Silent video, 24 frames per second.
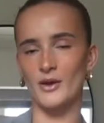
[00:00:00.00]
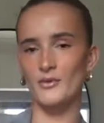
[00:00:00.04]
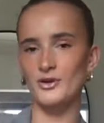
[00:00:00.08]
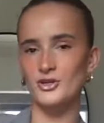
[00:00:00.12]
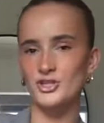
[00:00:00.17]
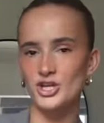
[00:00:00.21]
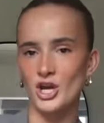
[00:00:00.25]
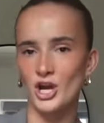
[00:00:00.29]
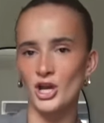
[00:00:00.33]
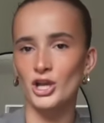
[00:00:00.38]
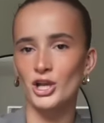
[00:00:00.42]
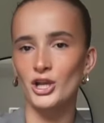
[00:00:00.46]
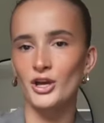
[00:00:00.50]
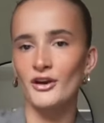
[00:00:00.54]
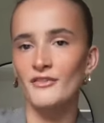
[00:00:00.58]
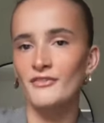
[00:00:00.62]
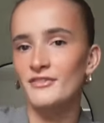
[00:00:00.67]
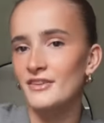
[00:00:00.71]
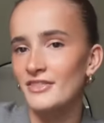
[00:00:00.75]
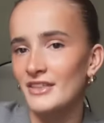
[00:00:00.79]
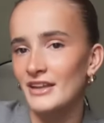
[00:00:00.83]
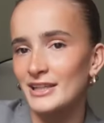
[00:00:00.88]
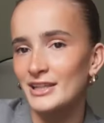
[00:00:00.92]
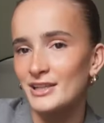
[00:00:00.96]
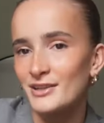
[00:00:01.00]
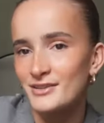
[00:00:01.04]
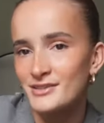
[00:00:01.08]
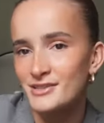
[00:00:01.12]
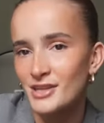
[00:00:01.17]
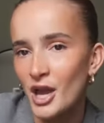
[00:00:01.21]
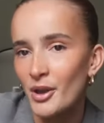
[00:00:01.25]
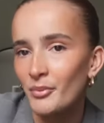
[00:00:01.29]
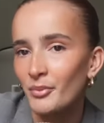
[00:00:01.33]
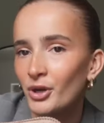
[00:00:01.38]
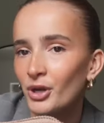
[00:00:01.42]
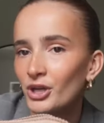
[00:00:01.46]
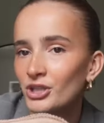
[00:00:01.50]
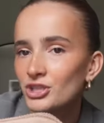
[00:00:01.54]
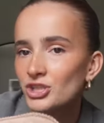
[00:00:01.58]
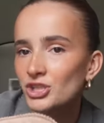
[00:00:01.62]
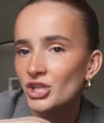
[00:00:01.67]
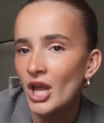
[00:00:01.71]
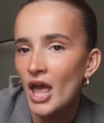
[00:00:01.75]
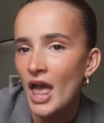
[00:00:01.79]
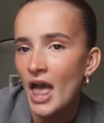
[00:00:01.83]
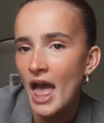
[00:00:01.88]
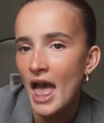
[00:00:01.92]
which I love. Thank you so much.